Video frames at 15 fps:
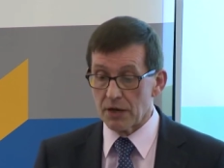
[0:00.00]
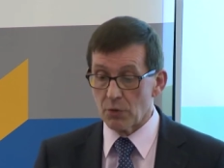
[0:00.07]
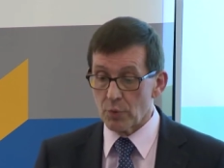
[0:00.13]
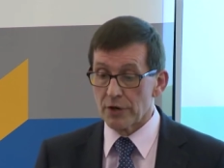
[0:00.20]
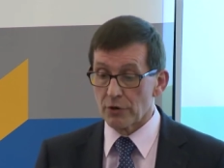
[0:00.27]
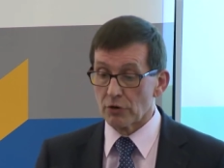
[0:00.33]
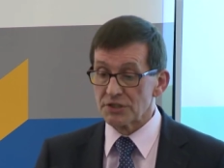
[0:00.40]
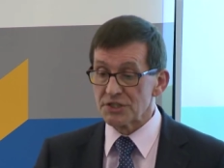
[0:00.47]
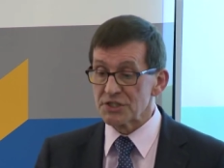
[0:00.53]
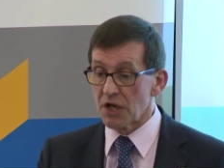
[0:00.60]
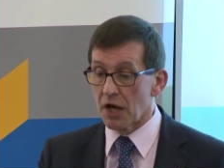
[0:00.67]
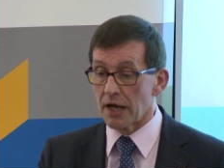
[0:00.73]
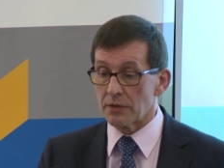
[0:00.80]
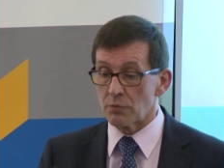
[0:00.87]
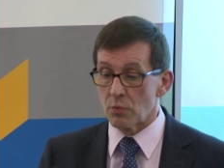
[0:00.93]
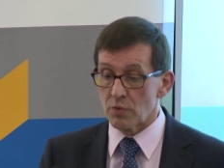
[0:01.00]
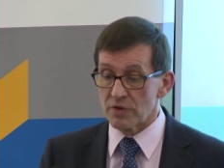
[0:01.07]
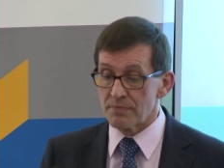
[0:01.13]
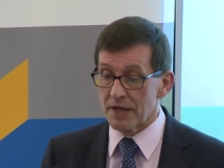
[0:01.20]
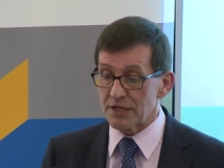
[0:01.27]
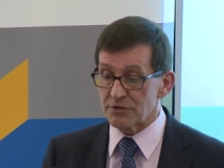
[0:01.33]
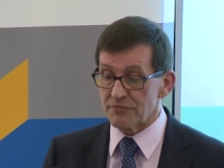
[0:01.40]
uh, we're on side with
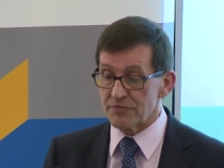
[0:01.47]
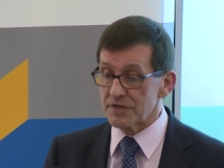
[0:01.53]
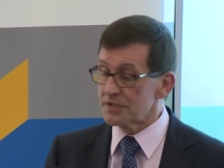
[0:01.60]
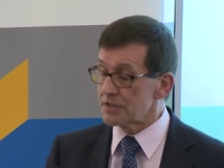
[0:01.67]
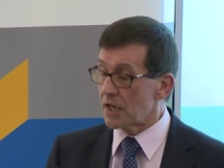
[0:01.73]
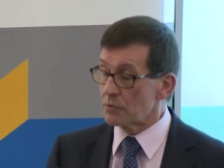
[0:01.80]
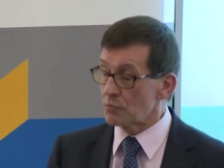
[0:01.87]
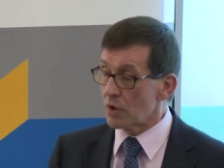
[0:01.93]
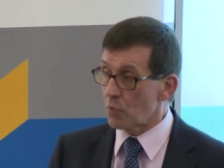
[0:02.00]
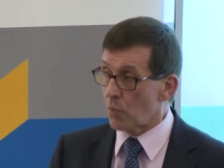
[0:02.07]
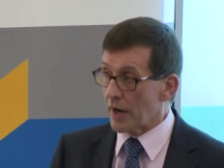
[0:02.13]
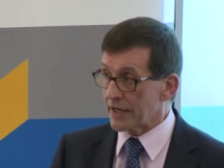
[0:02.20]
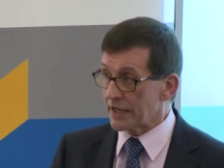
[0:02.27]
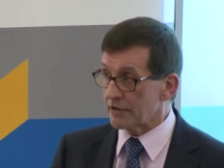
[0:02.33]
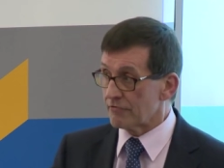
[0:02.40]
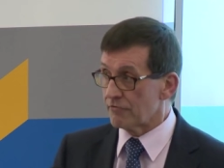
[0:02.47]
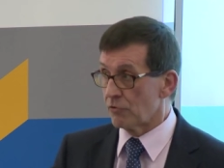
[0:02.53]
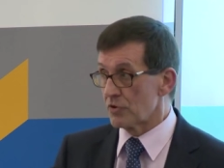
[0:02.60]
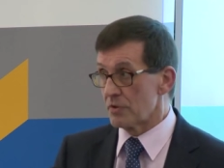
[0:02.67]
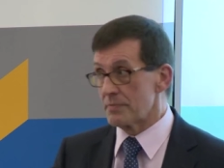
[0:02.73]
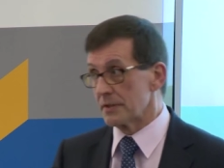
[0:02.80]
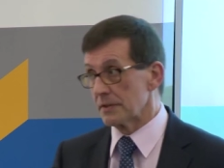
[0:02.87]
much of this and we're waiting
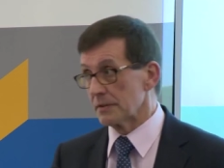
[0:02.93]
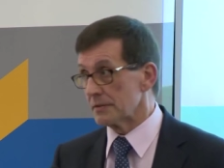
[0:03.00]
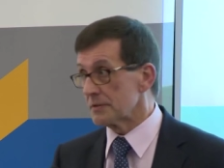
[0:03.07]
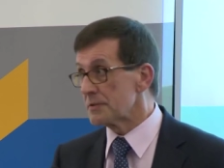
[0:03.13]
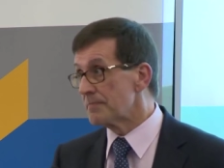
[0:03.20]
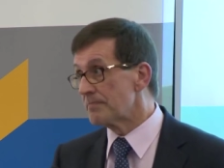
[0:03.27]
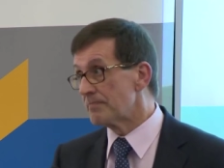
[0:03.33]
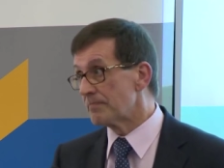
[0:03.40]
for the bills.